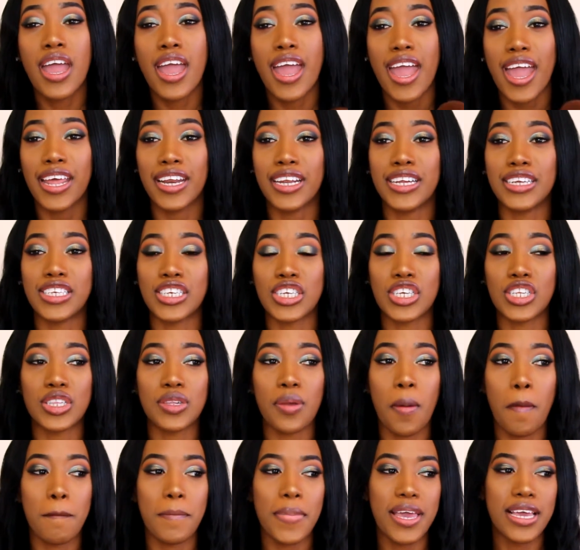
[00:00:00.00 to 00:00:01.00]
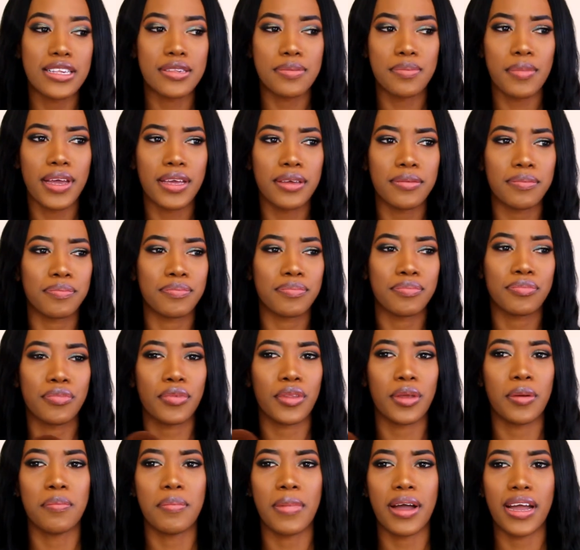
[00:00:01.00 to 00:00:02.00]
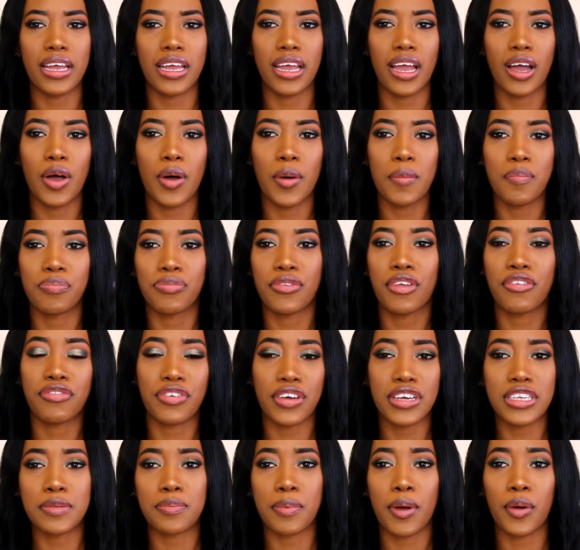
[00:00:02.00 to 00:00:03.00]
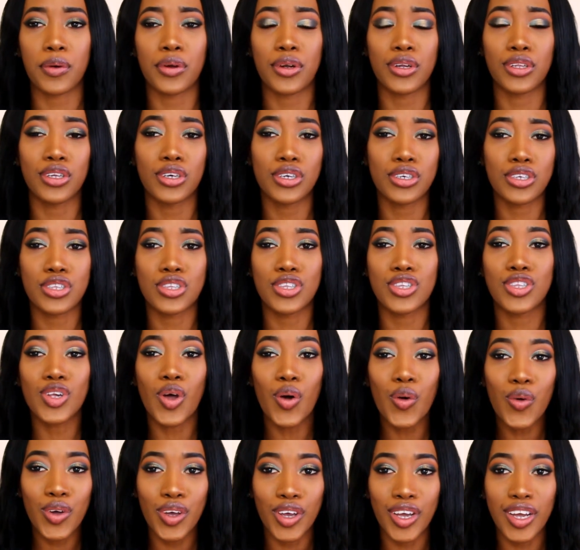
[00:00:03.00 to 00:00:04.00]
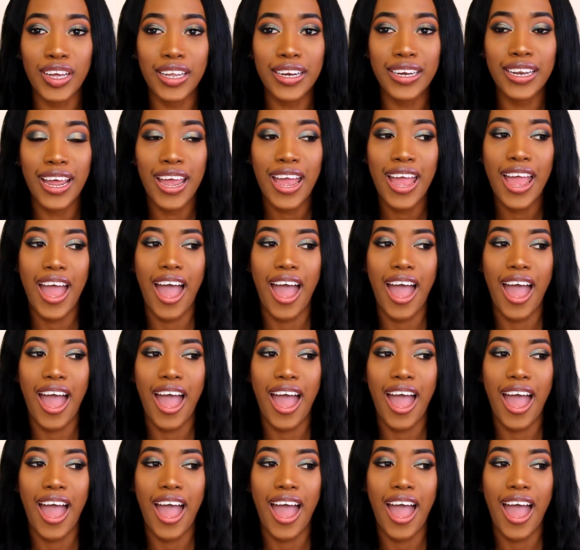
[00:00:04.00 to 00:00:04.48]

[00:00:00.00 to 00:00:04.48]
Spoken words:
and it just makes my face powder look so good.